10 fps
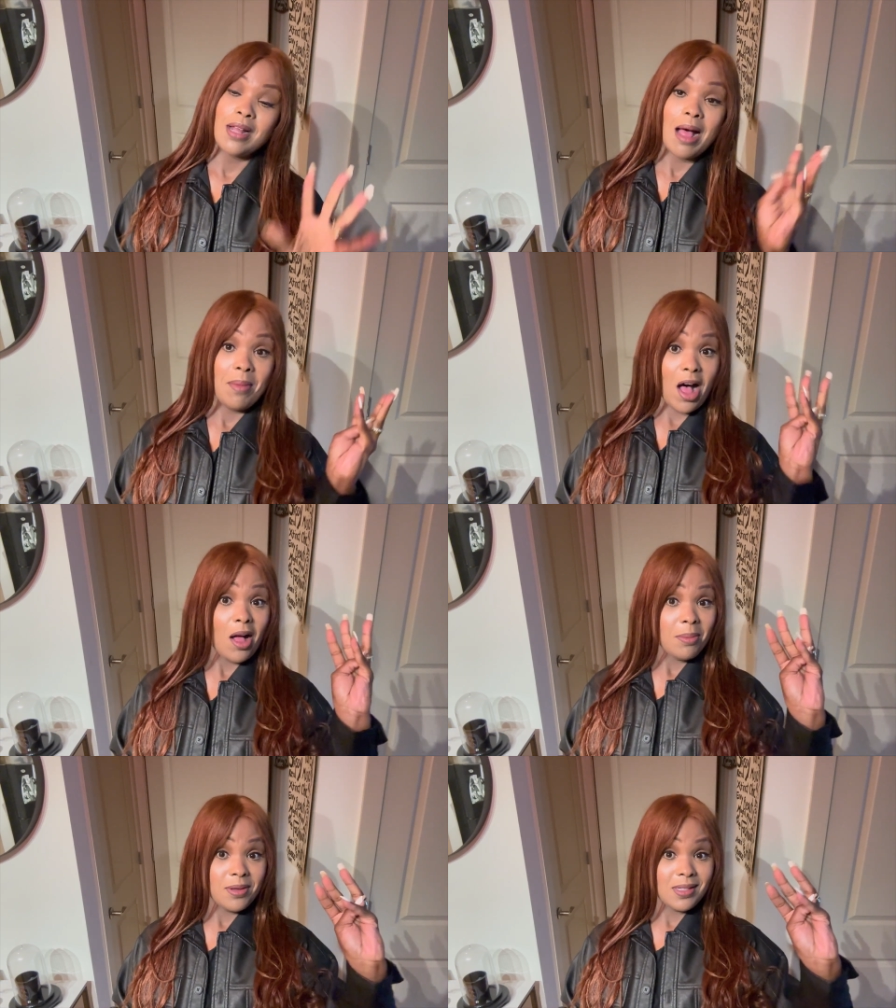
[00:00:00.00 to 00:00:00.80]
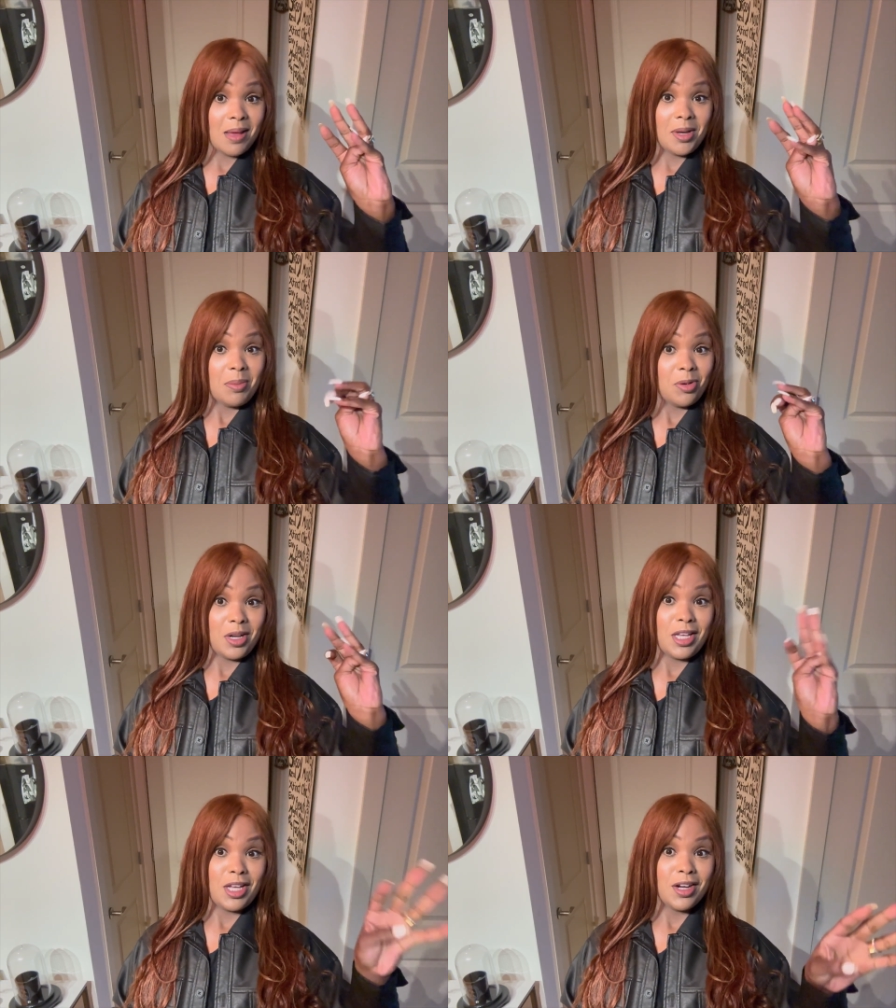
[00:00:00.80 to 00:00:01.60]
I'm almost coming up on a
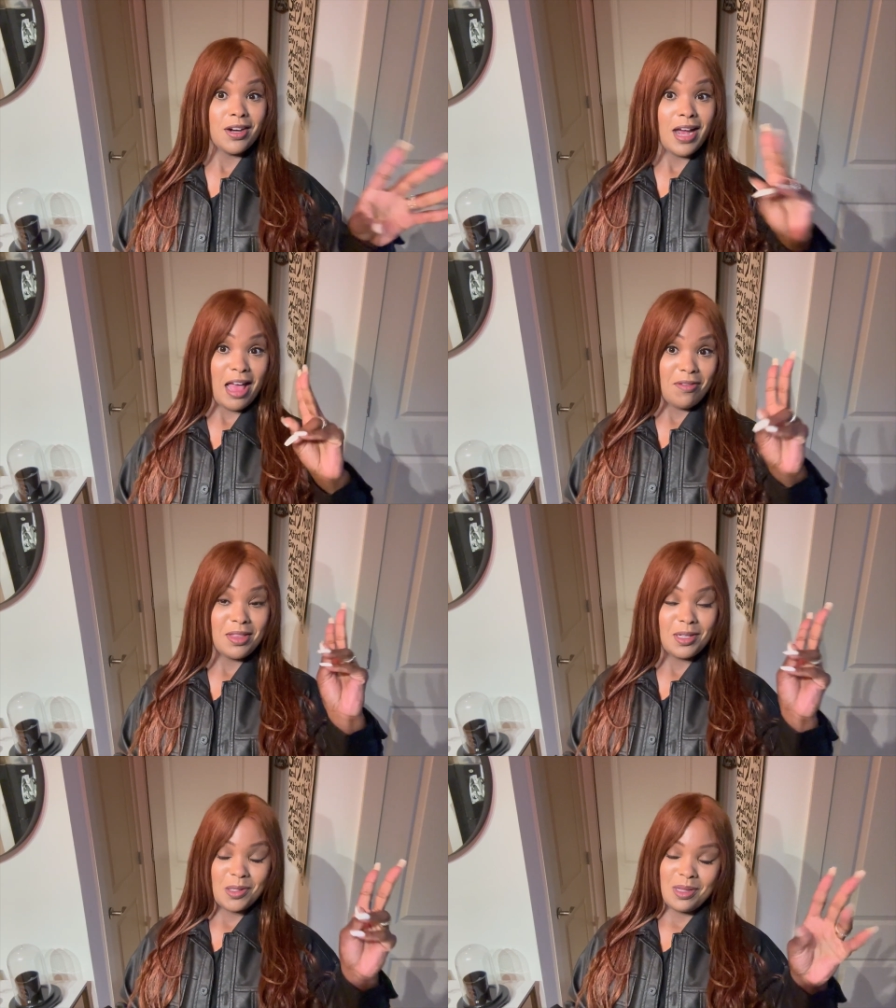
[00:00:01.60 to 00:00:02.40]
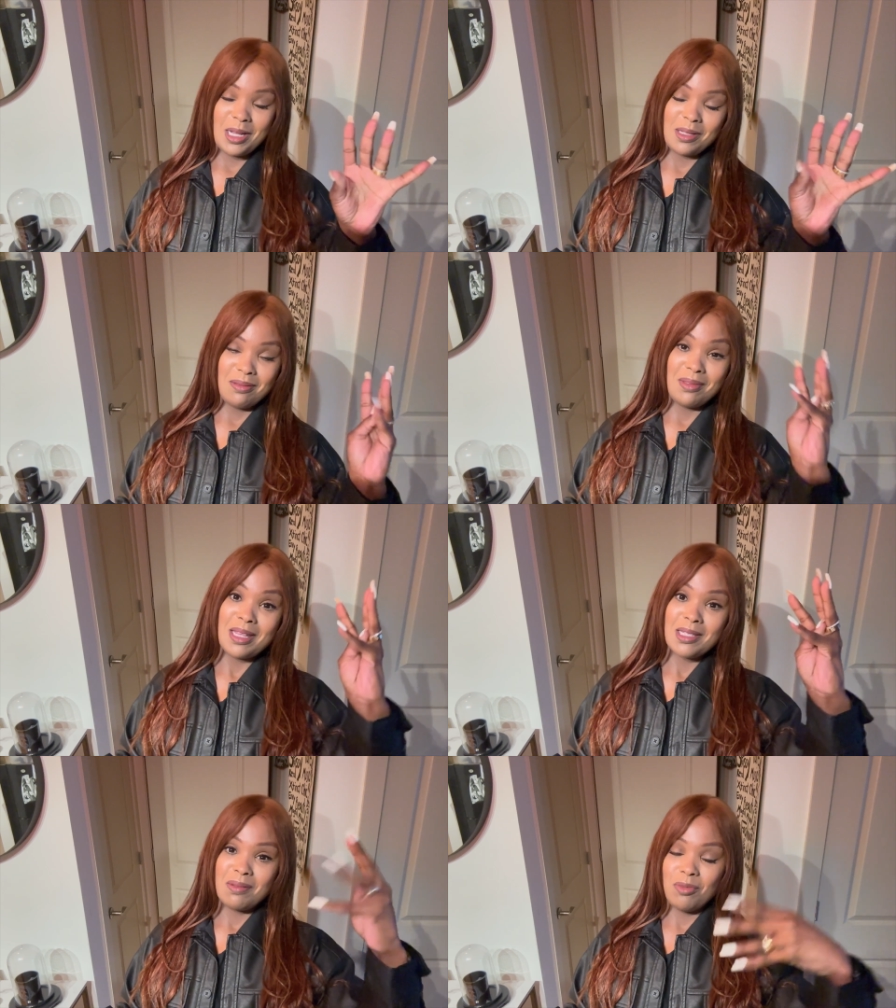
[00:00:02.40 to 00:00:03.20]
year having this,
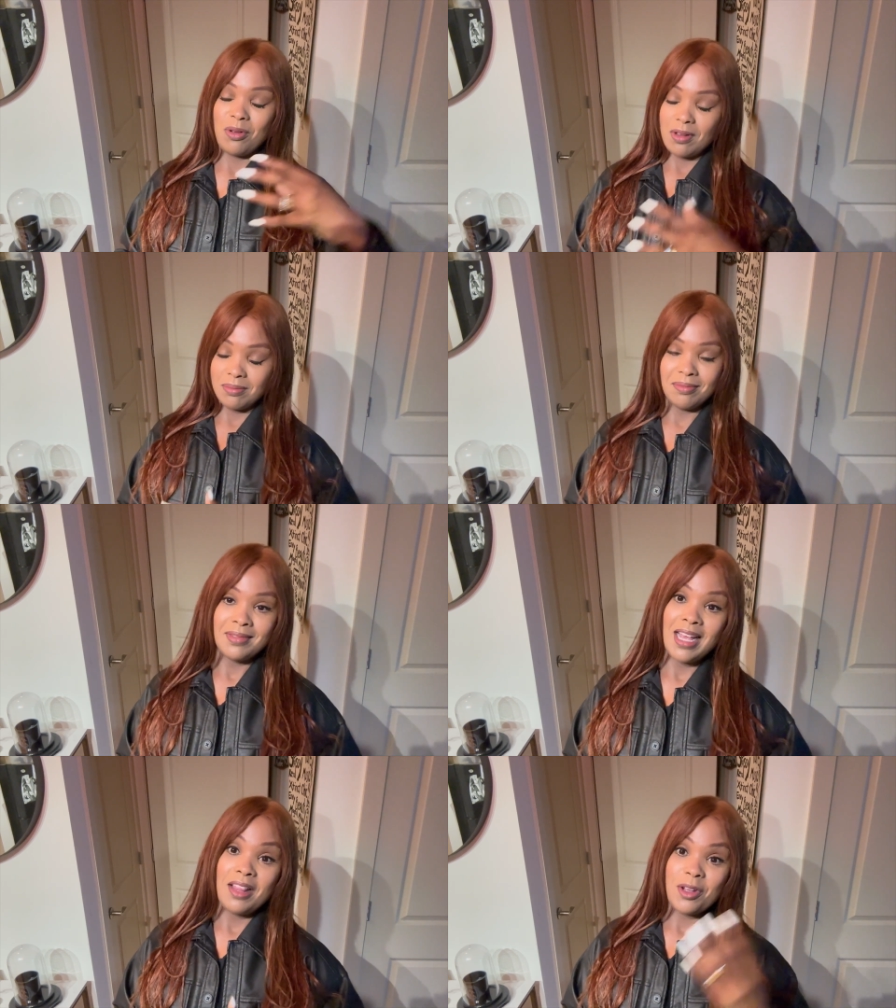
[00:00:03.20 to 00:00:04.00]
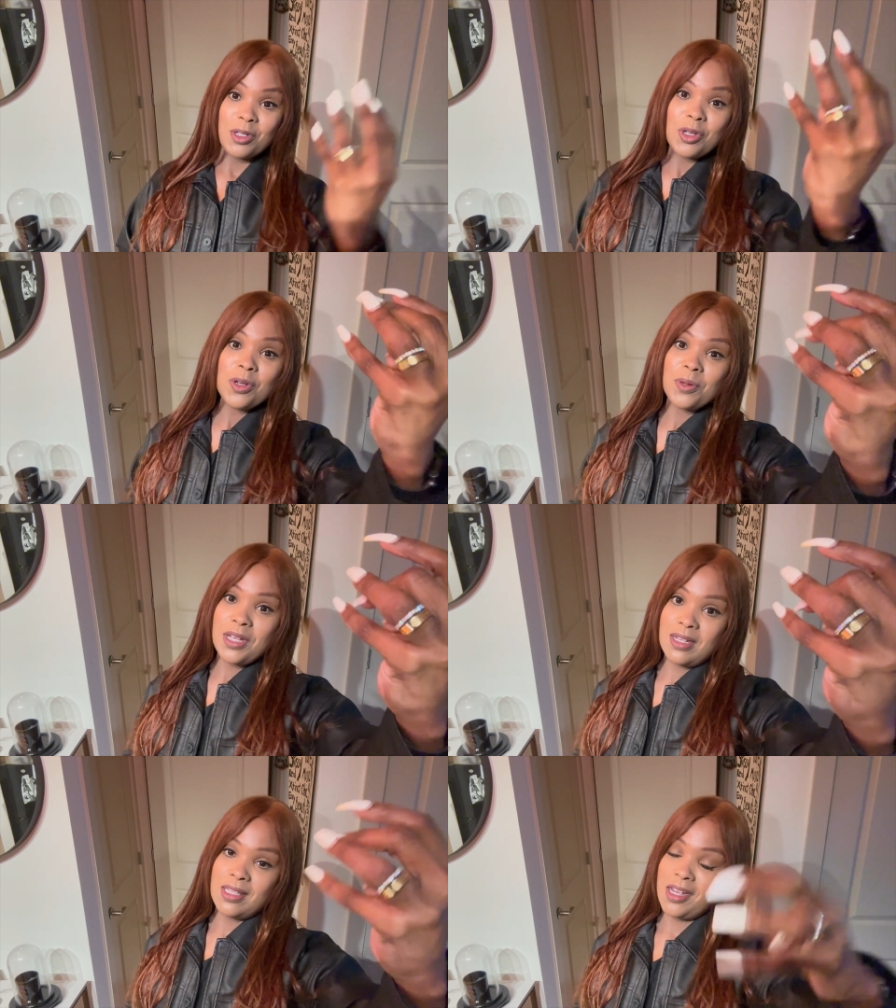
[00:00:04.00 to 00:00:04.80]
this, well, there's two
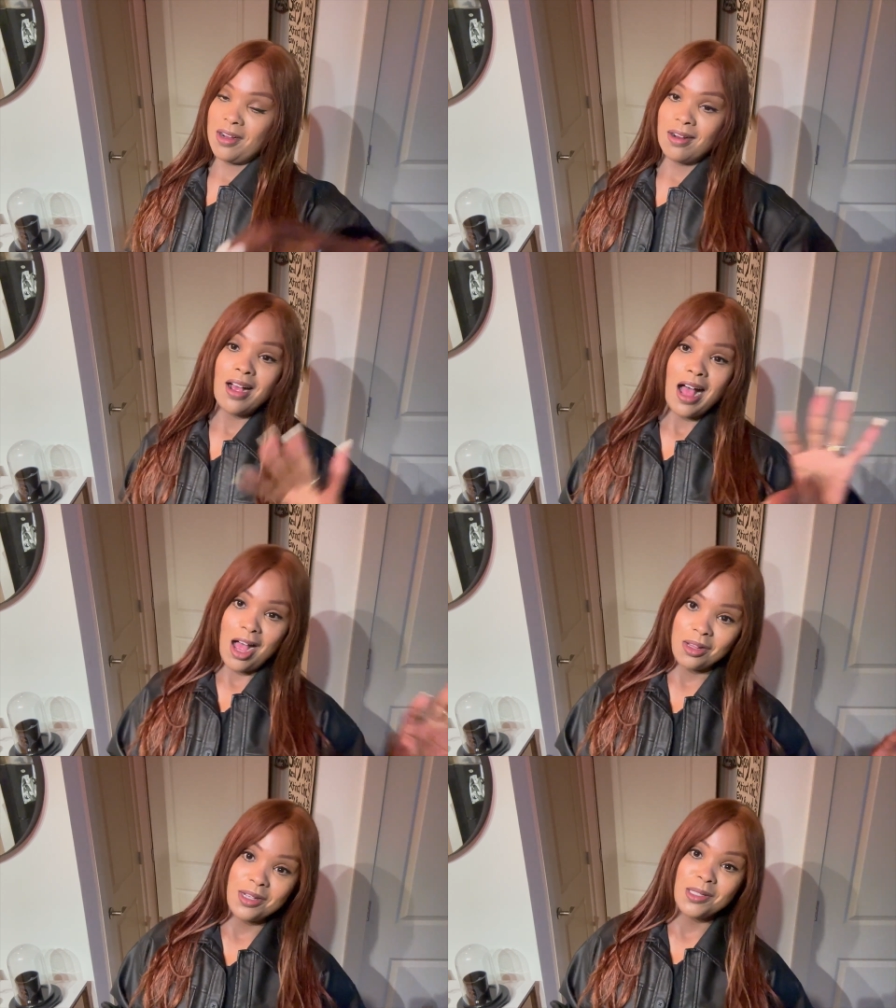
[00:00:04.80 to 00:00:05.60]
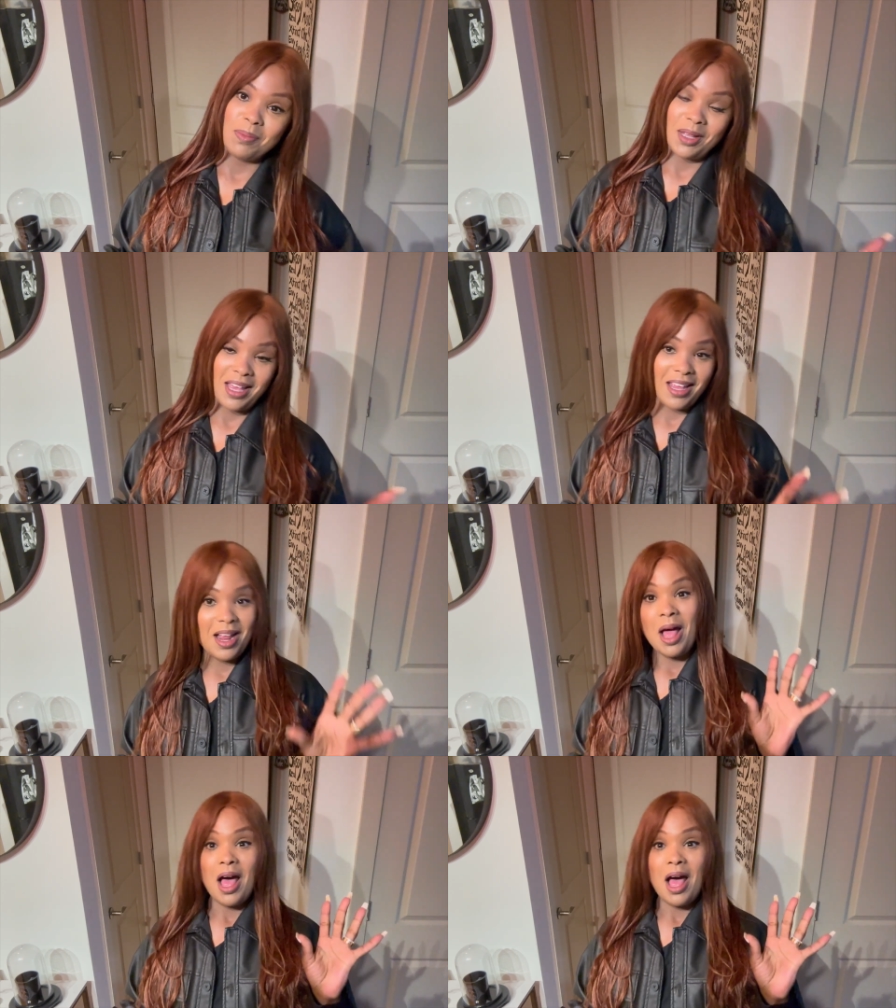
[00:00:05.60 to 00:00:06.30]
rings here. I'll explain.